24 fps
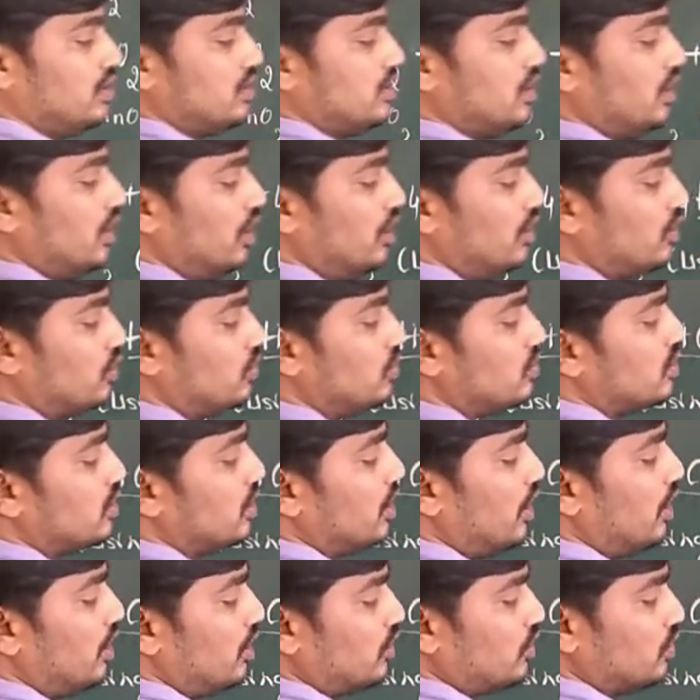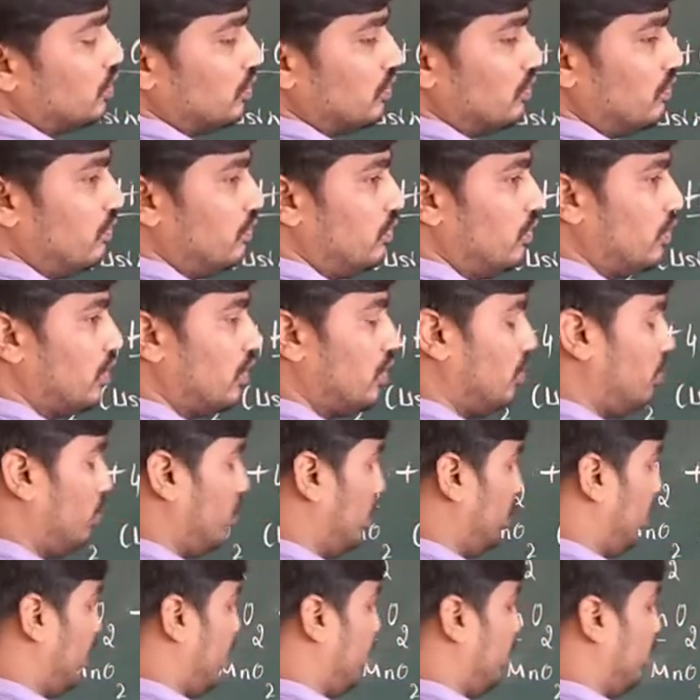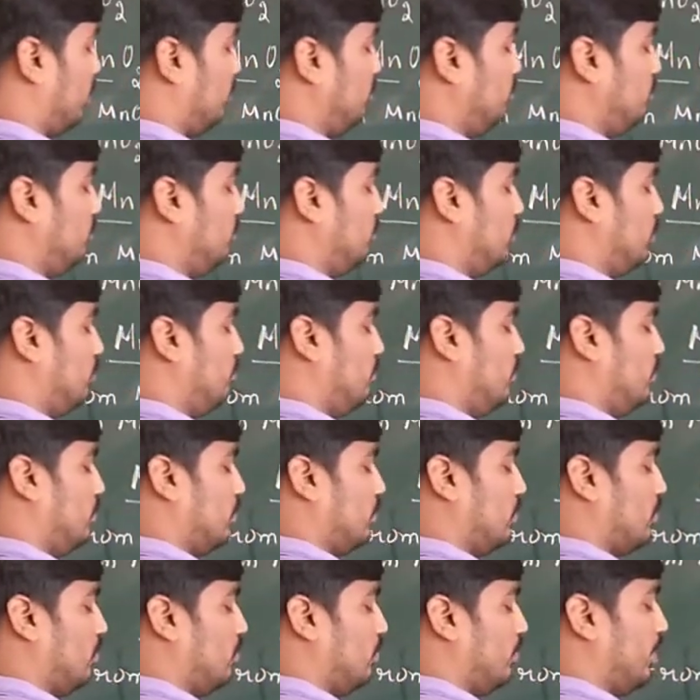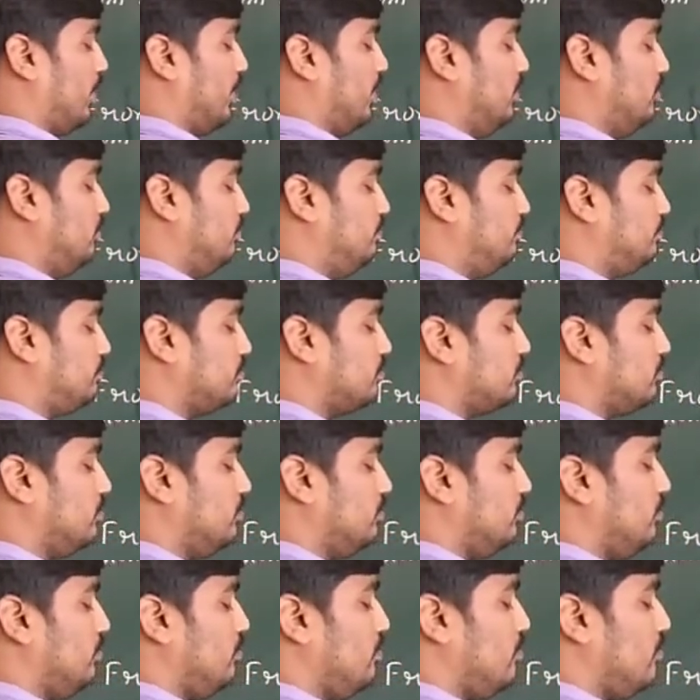Cl2, Cl2, 4 chlorine atom, 4 chlorine.